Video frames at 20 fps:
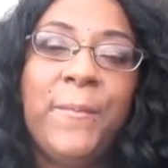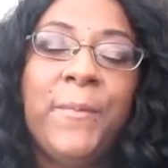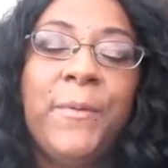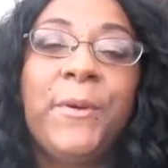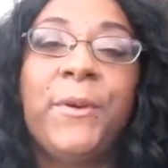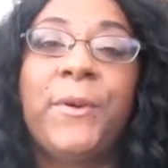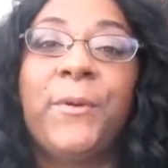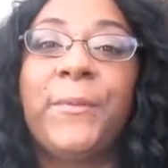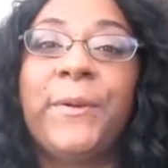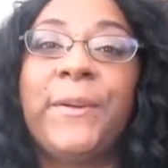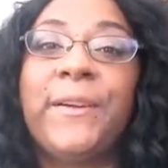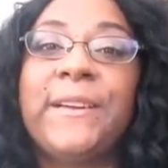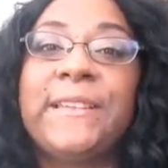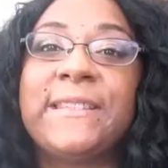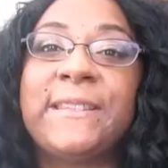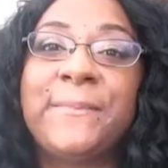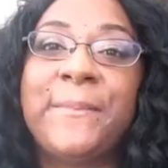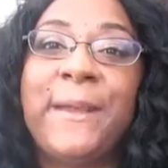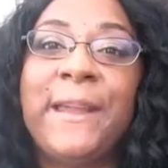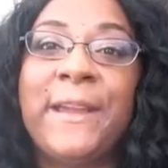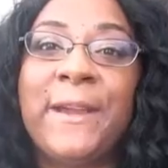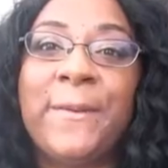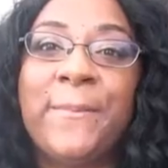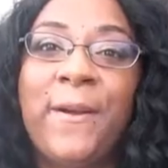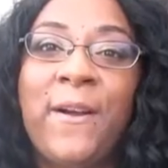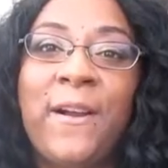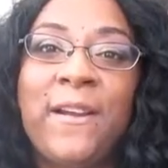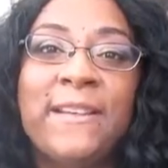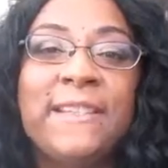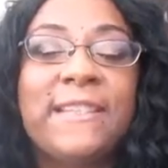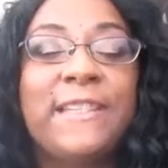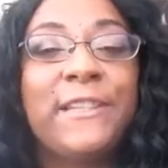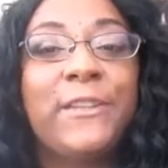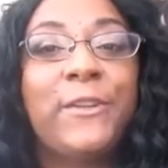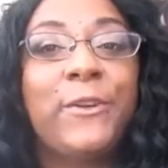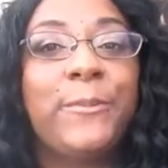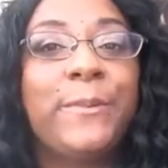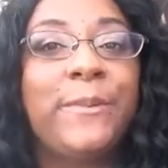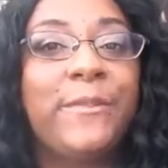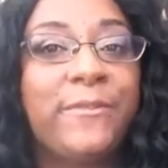career as a makeup artist a
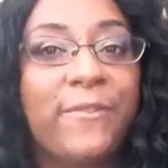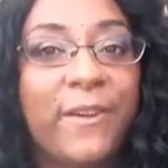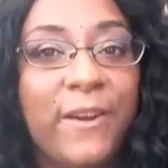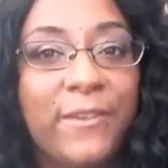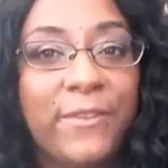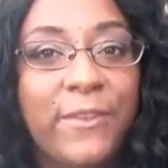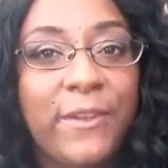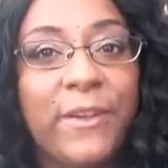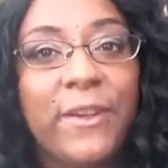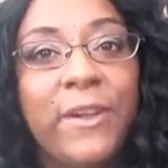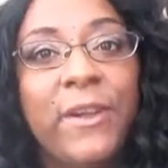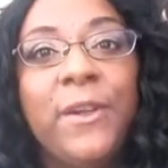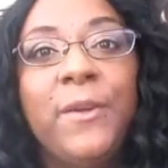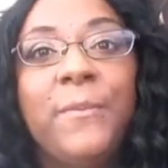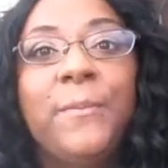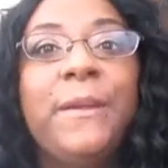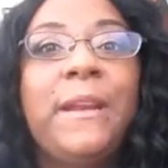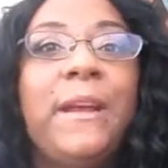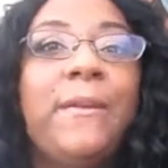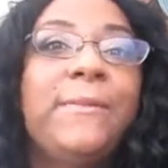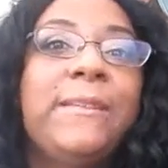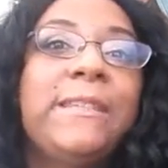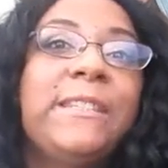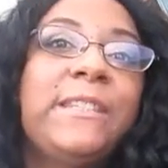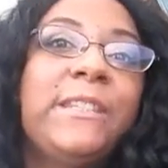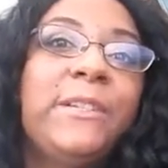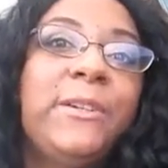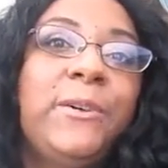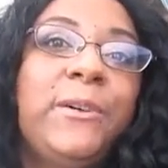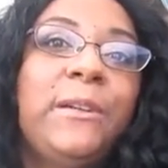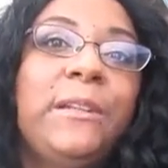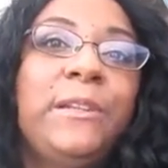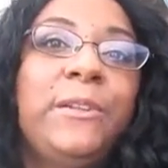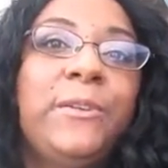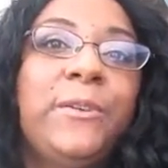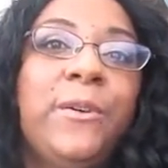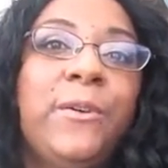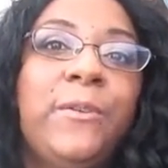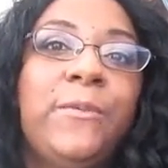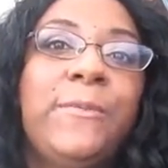little bit further. But I was still a
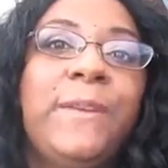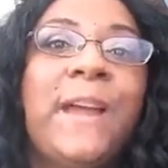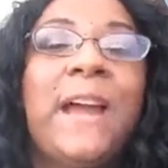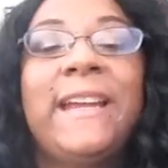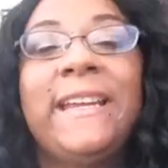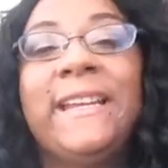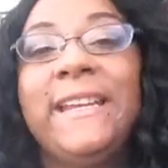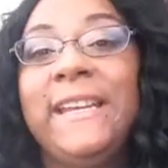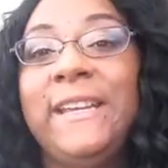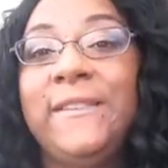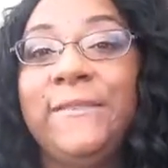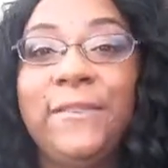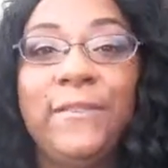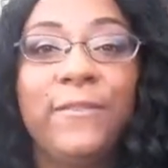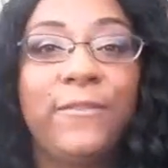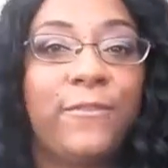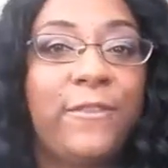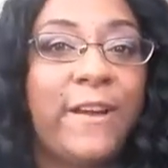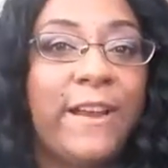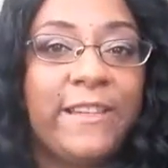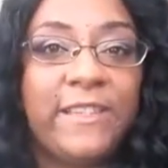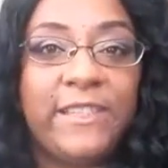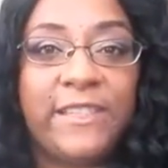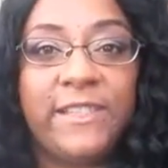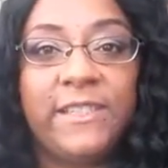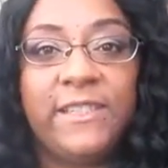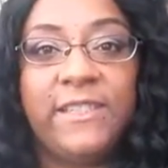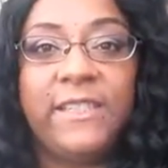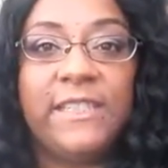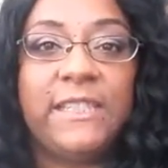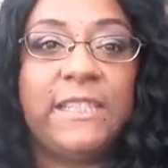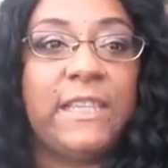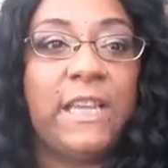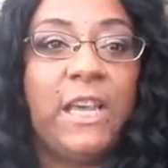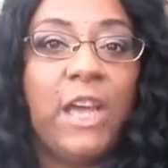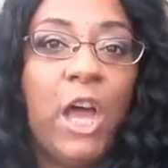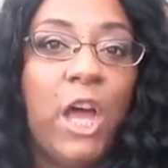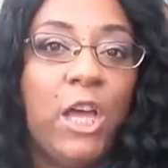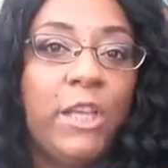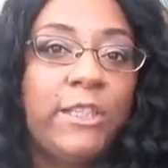little naive and fresh and just
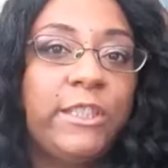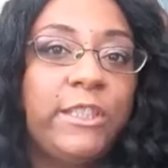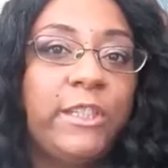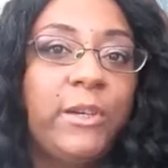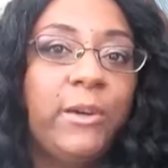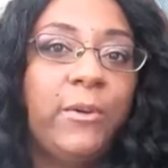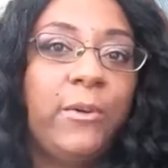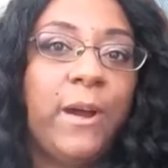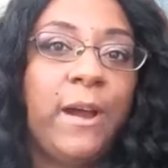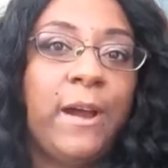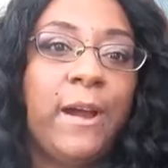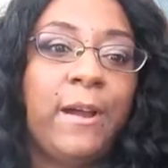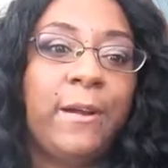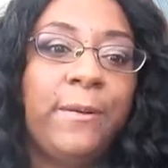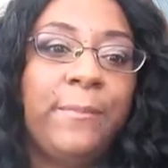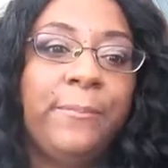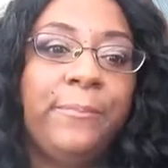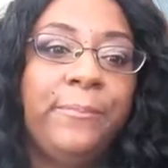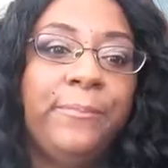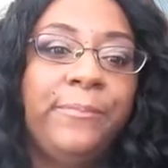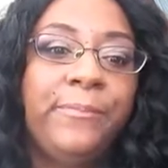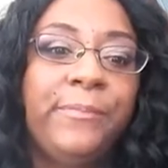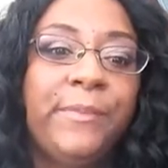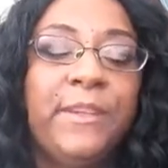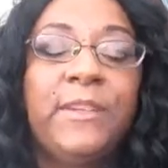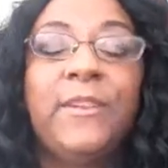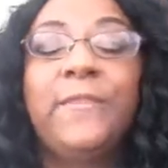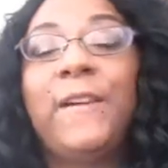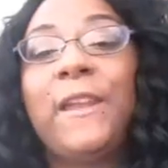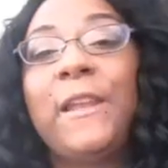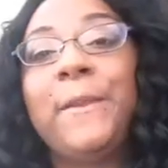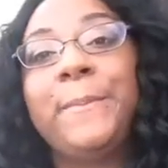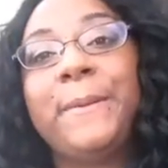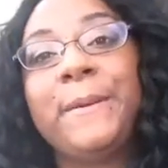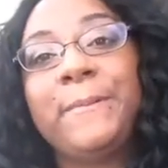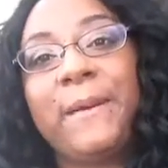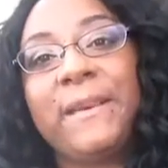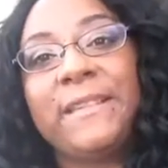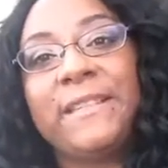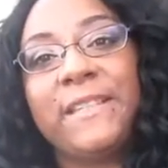still developing
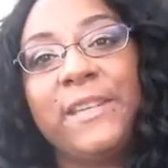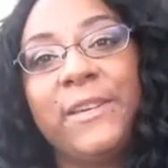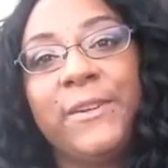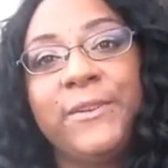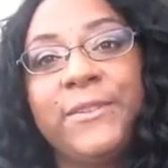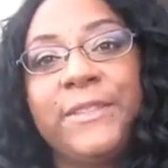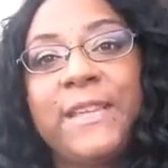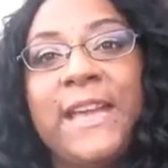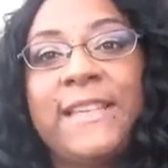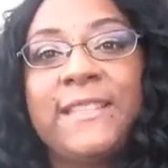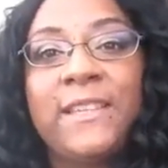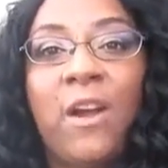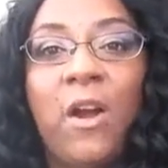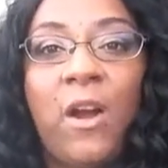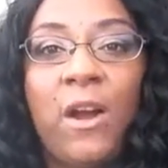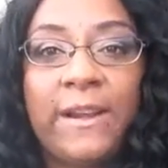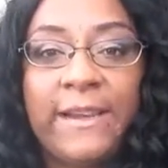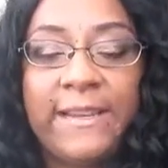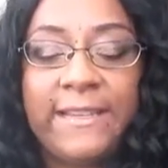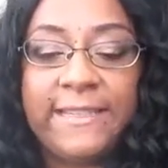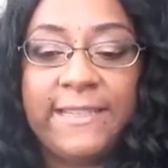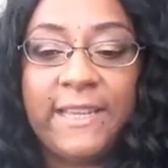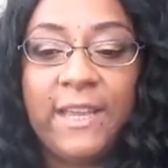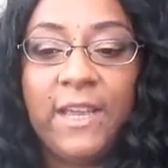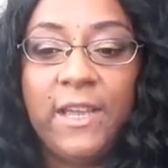my skills as an artist.